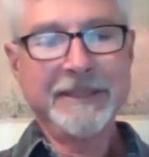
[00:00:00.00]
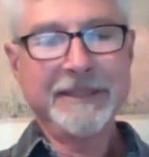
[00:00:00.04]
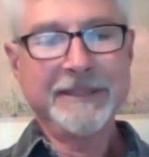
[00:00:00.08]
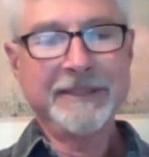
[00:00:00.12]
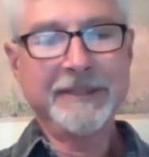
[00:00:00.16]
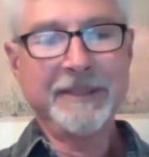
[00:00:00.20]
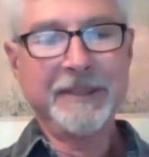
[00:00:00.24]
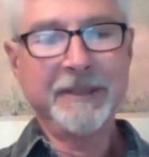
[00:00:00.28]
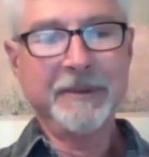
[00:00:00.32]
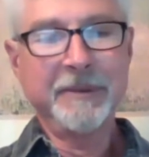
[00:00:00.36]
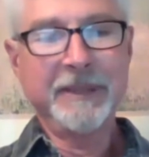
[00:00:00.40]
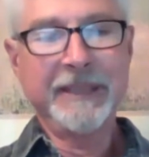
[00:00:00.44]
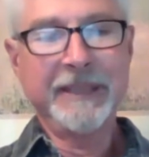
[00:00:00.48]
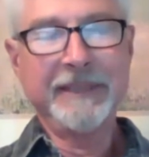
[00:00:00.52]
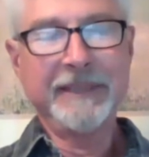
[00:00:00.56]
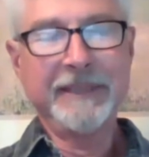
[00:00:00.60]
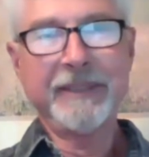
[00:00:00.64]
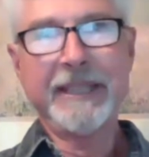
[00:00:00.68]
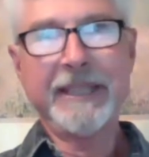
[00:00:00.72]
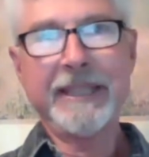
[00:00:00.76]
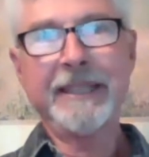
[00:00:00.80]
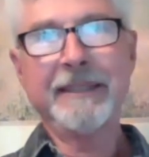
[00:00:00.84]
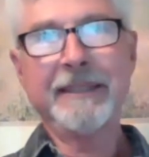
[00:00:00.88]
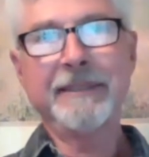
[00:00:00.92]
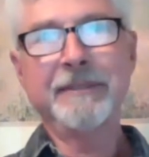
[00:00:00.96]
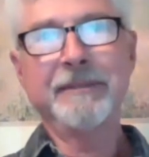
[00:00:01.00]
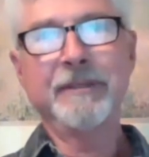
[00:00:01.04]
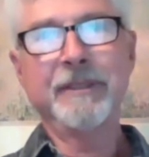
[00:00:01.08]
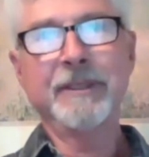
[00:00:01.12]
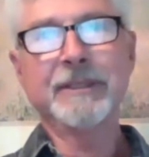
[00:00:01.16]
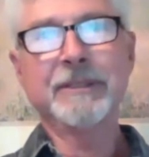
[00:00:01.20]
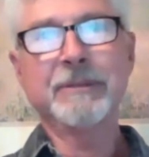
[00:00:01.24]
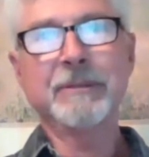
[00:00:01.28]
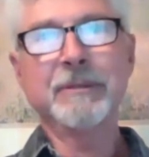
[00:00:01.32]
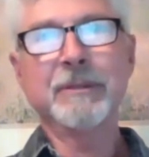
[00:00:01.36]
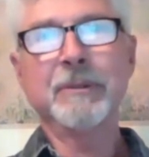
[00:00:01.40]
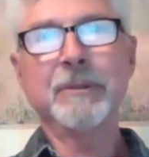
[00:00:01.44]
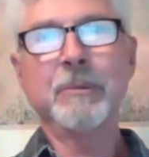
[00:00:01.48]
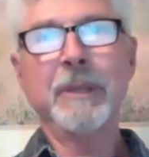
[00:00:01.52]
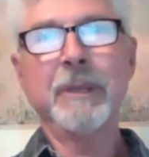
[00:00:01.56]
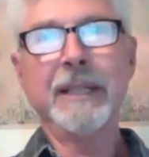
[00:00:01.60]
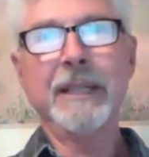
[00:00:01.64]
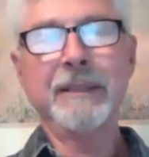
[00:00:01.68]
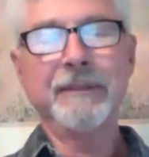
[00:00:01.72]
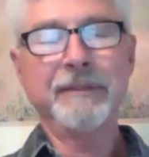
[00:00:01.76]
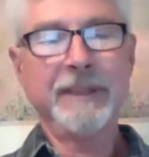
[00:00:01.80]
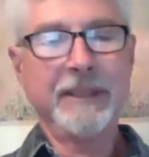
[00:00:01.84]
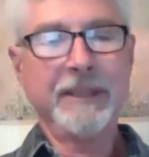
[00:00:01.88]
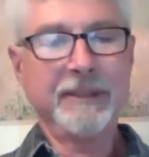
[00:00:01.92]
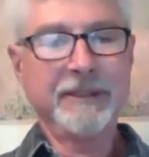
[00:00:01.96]
So we've had virtual
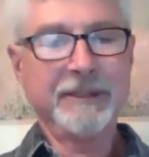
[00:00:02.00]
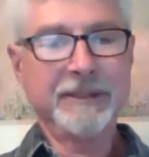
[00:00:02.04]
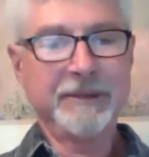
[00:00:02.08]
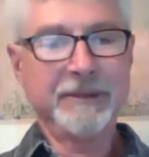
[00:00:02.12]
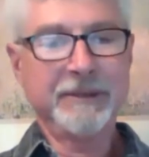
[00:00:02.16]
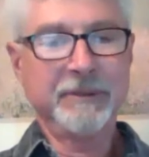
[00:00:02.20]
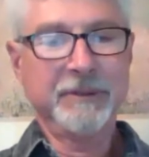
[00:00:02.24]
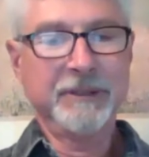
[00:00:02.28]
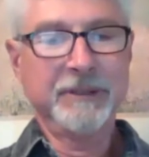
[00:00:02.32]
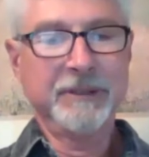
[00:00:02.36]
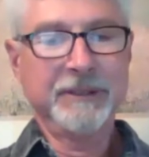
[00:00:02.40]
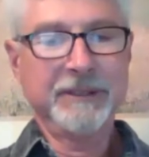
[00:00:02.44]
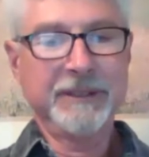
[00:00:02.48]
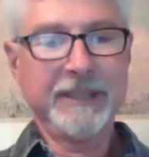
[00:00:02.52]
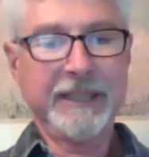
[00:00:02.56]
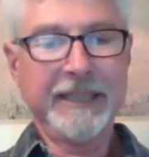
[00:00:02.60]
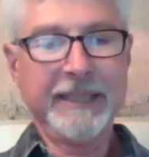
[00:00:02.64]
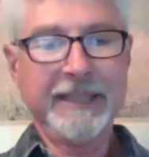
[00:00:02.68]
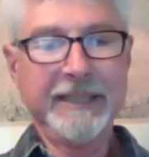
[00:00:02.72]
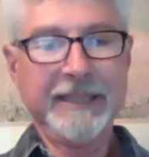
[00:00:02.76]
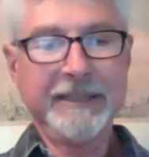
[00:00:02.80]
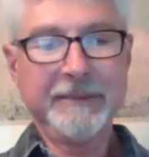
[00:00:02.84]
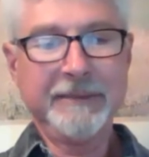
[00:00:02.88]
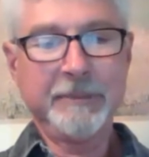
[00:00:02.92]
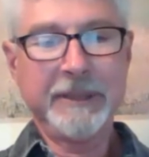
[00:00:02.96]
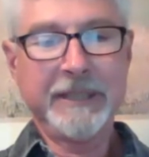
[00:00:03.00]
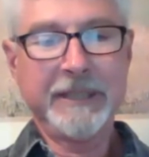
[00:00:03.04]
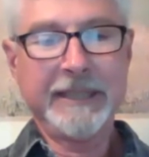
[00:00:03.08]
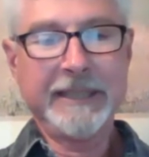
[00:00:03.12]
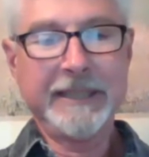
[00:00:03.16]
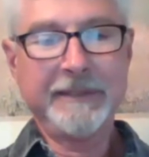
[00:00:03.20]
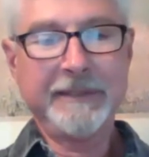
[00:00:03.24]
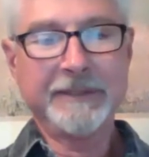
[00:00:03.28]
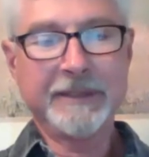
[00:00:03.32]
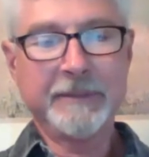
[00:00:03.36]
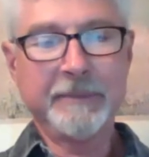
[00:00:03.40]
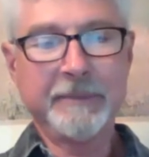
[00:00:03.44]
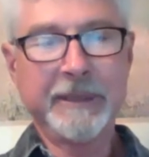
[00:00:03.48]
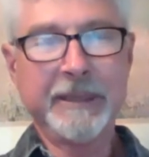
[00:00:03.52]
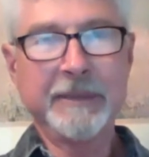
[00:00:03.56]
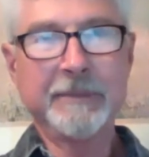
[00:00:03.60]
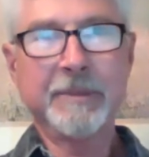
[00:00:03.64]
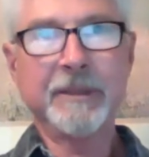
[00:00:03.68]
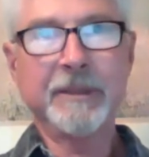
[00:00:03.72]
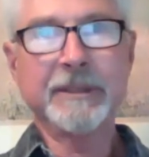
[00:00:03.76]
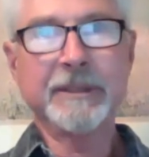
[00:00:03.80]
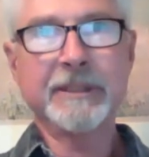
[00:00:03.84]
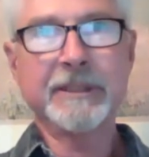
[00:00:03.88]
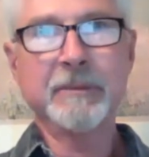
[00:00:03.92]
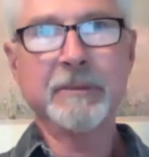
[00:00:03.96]
wildflower tours and we have some
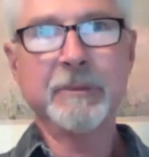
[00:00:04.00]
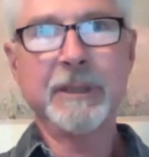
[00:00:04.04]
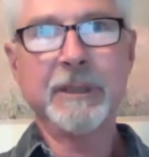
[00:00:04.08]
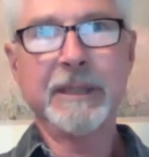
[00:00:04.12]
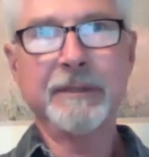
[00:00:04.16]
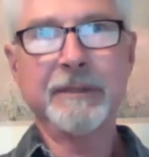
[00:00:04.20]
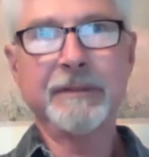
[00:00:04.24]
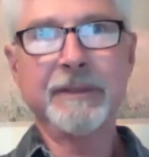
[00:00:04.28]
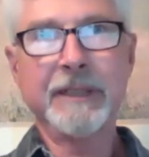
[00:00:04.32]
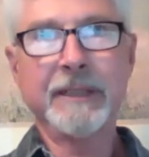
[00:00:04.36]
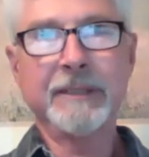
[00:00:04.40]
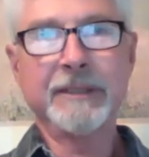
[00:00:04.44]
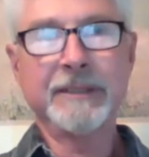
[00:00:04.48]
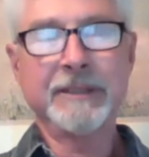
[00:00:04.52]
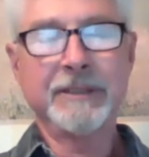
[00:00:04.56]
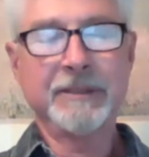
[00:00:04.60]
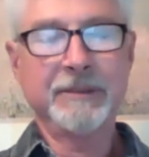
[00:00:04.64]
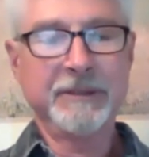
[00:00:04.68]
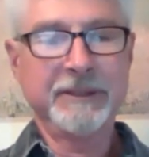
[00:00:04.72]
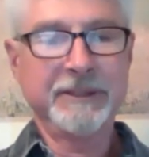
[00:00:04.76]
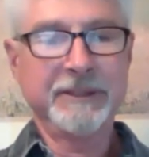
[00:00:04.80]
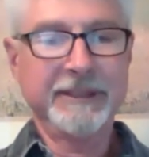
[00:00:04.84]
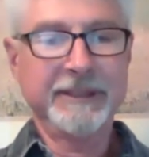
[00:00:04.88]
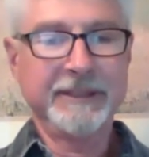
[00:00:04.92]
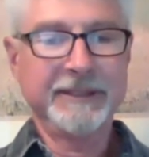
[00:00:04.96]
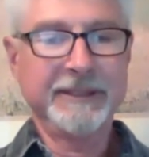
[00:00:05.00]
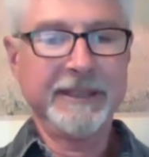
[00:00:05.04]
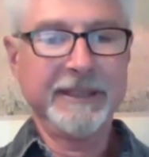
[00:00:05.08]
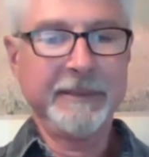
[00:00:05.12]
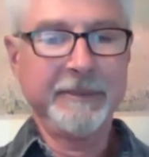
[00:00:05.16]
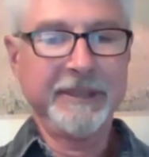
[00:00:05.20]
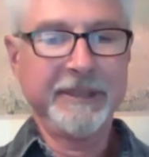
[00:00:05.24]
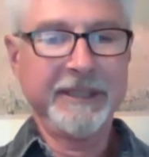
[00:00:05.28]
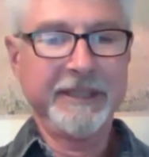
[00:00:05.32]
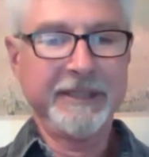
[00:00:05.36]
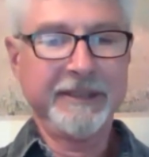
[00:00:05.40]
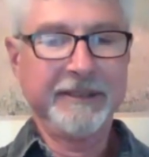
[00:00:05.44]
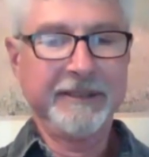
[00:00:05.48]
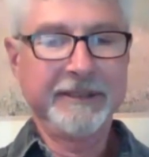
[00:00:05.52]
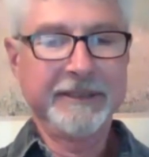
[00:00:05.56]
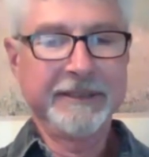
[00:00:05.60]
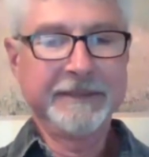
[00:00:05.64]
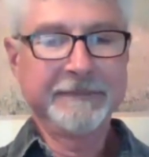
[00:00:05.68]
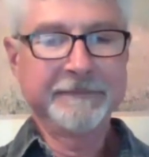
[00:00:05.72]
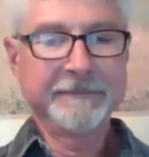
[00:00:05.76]
in-person wildflower tours this time of year.